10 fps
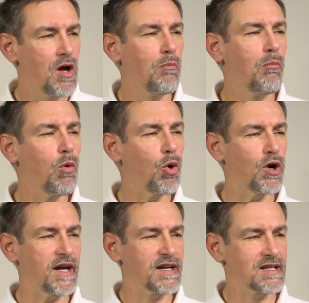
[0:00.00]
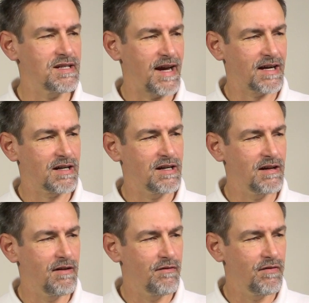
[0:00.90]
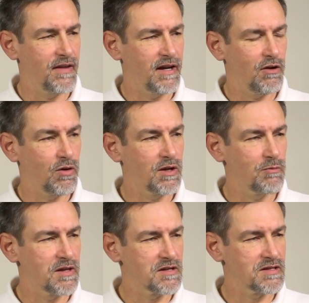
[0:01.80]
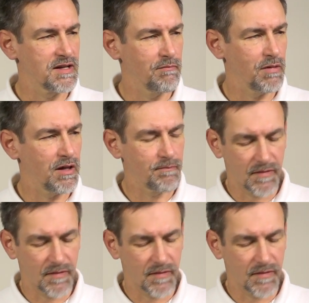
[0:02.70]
more exactly than only with a symbol.